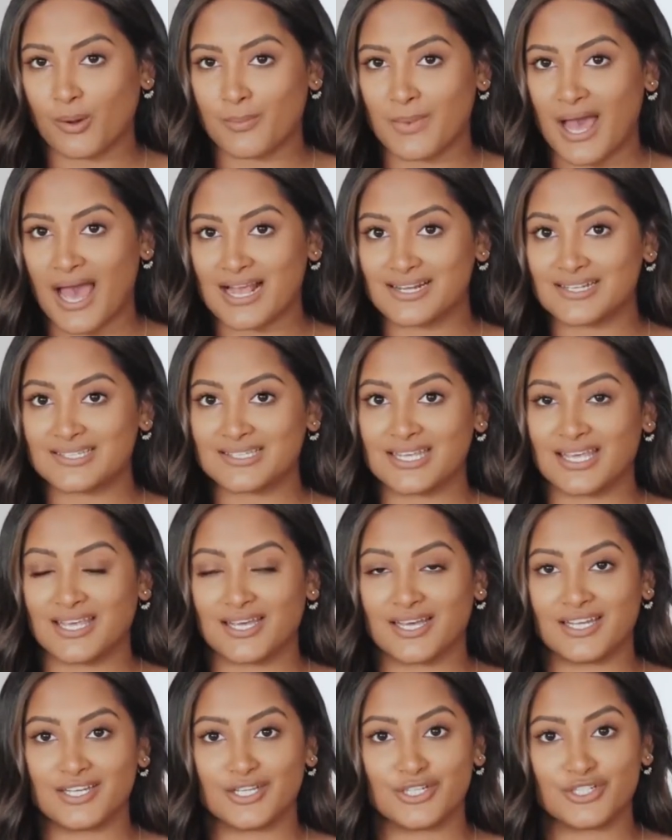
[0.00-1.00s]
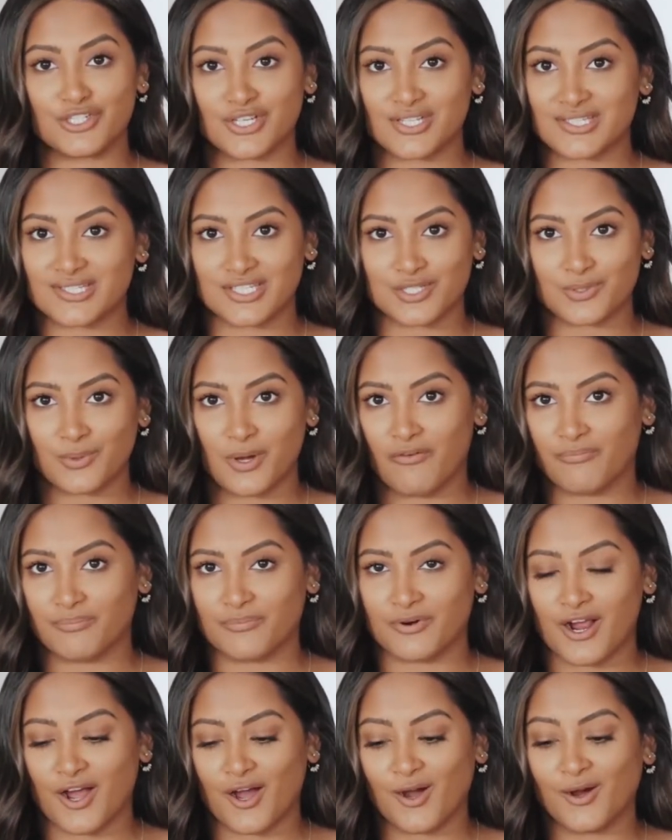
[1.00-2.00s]
Max and just the 12
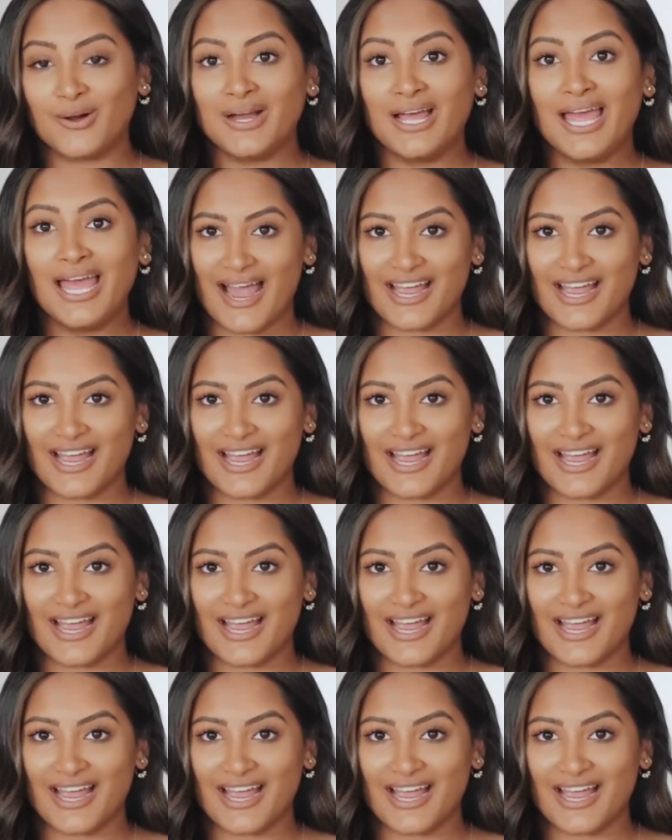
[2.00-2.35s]
Pro.